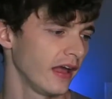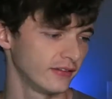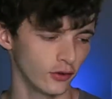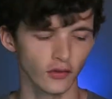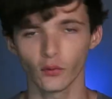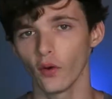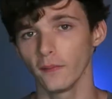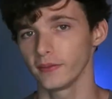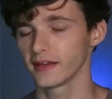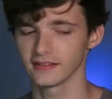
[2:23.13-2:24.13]
It's the only
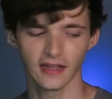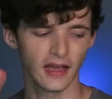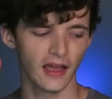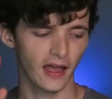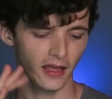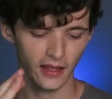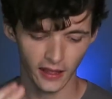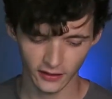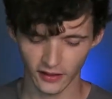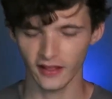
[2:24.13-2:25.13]
one because
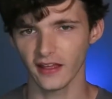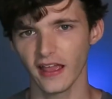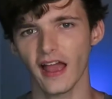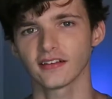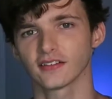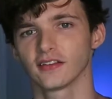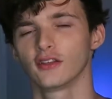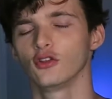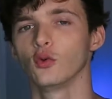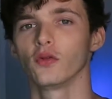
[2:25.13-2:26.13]
it has
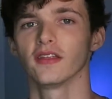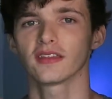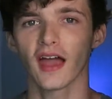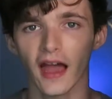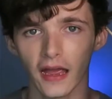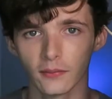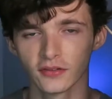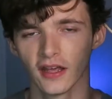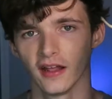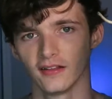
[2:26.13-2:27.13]
to do with the times.